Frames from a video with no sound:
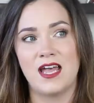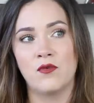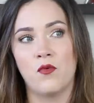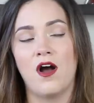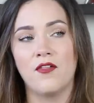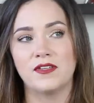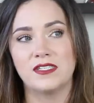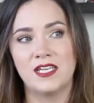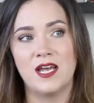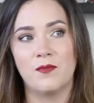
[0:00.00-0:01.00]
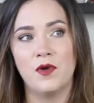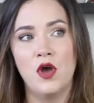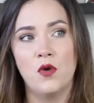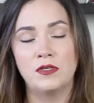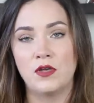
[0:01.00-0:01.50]
And while this tip
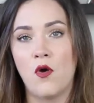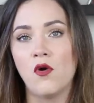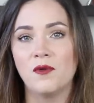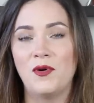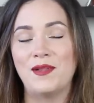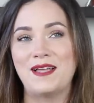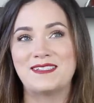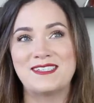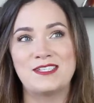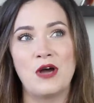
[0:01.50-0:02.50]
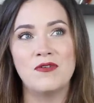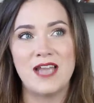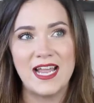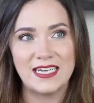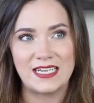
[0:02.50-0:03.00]
was horrible and so
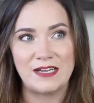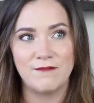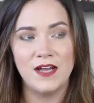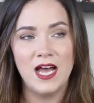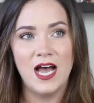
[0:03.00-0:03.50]
negative,